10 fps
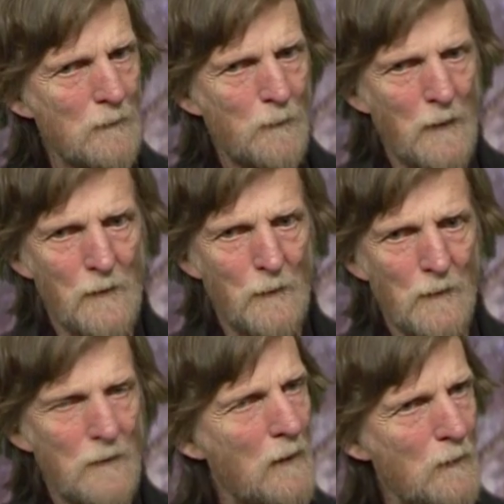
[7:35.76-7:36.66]
and
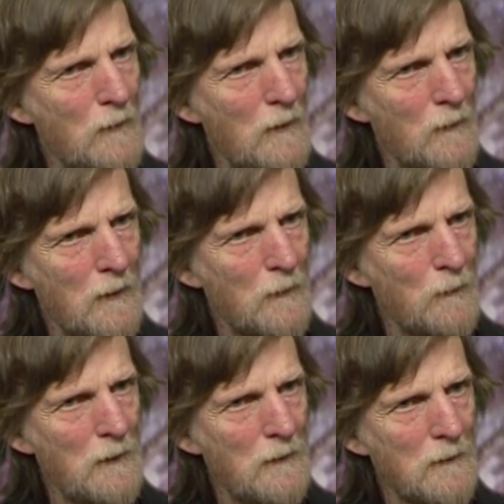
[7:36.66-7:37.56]
pessimists say 500
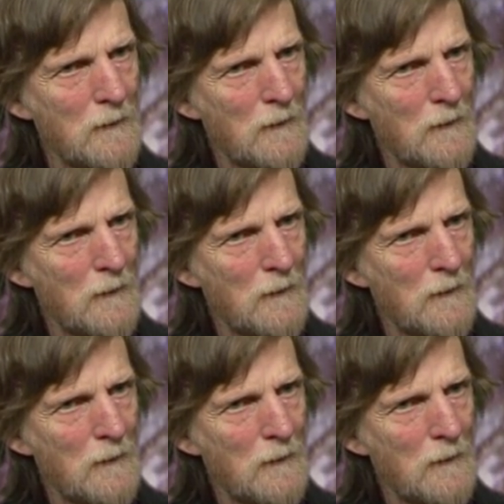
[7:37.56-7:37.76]
million.